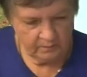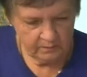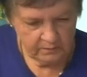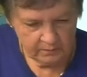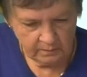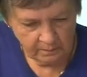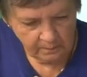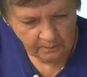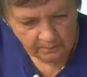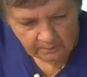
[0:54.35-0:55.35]

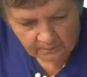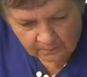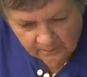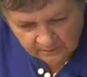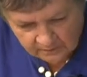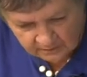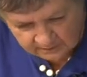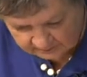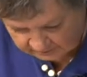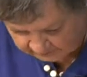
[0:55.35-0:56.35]
Nothing is said.